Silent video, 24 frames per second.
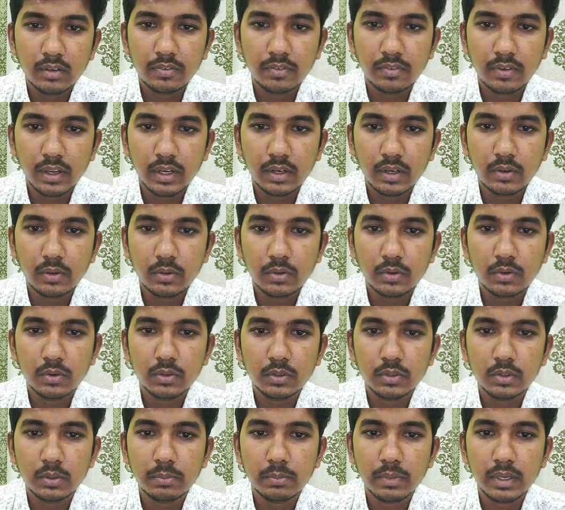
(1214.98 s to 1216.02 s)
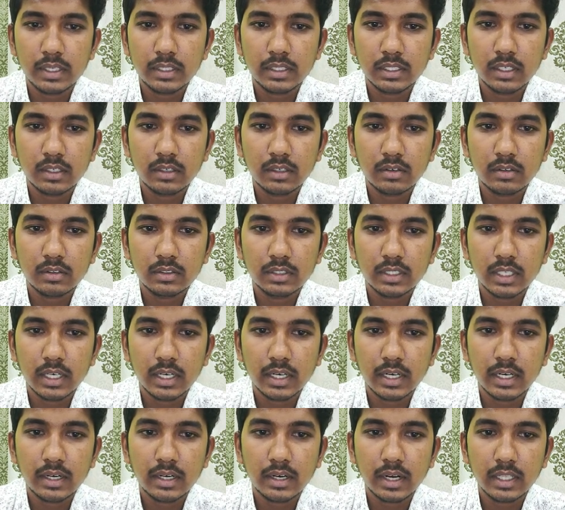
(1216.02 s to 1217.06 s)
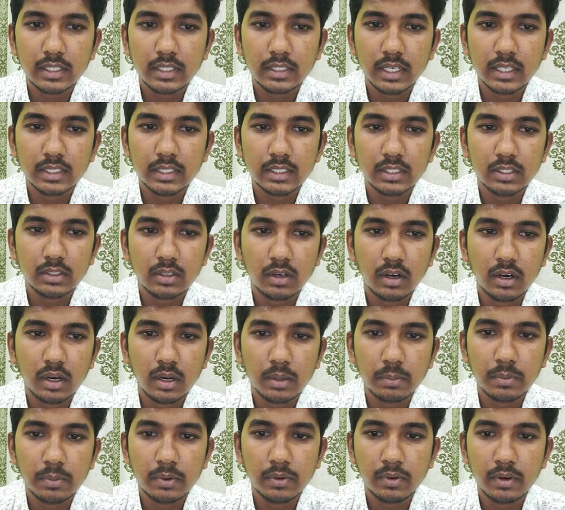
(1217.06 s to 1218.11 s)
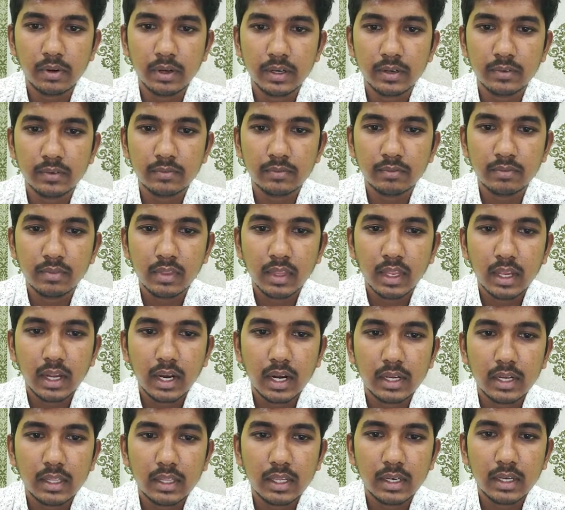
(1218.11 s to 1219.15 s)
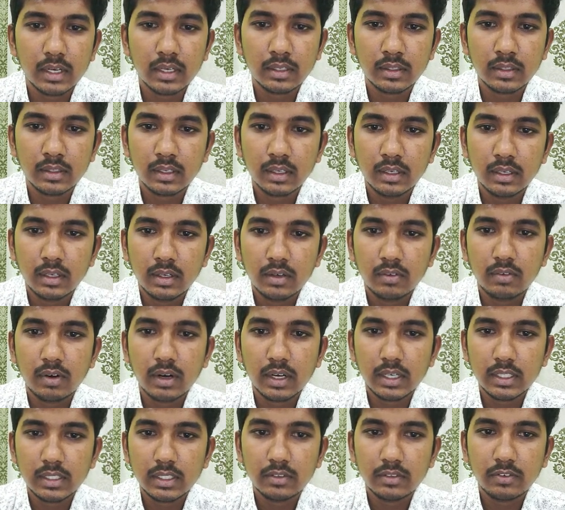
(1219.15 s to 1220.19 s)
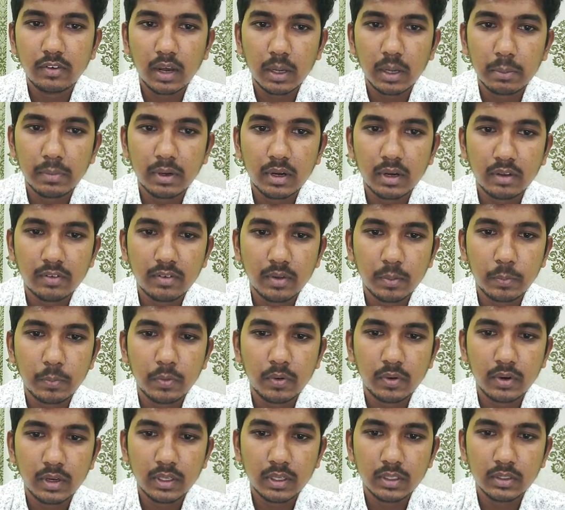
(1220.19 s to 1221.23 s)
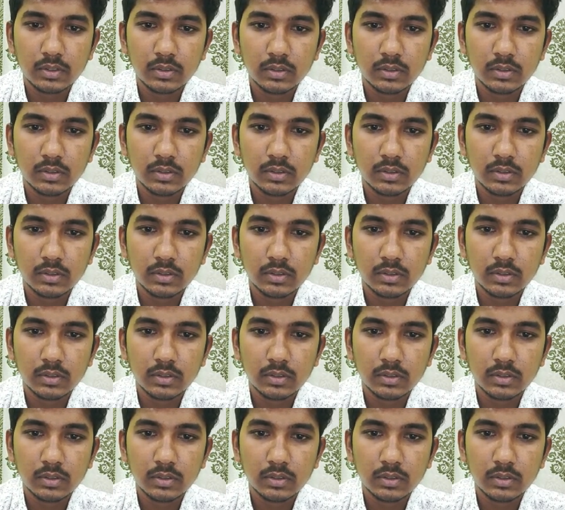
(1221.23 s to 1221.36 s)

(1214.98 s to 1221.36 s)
Failure to do so may result into certain transactions not reported. And then what is the format of reporting?